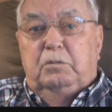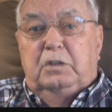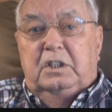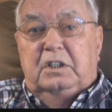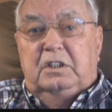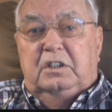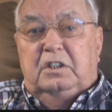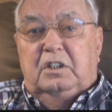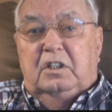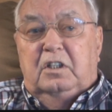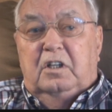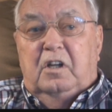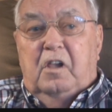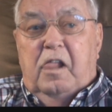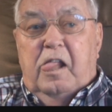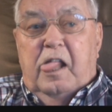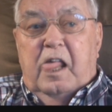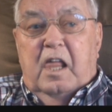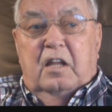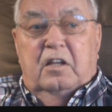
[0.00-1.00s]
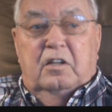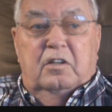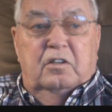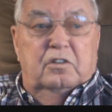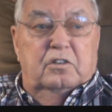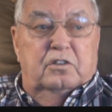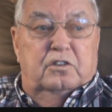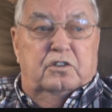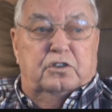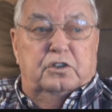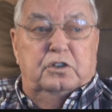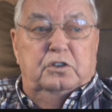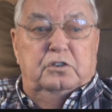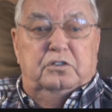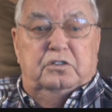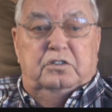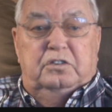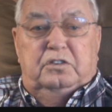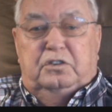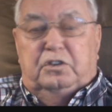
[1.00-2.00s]
But
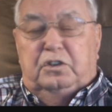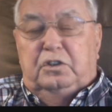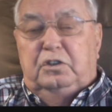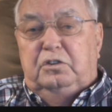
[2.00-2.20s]
truce.